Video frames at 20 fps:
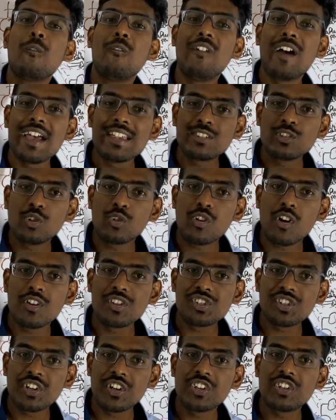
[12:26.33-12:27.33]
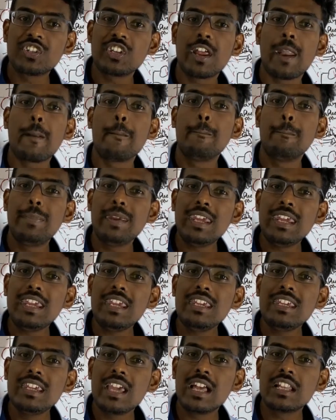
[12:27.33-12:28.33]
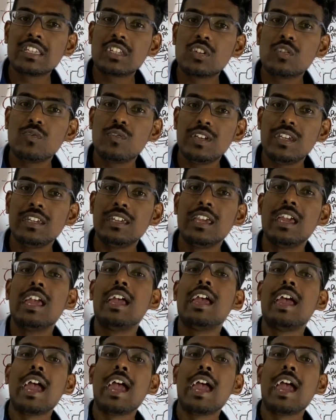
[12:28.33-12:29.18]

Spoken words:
vasoconstriction, PHV.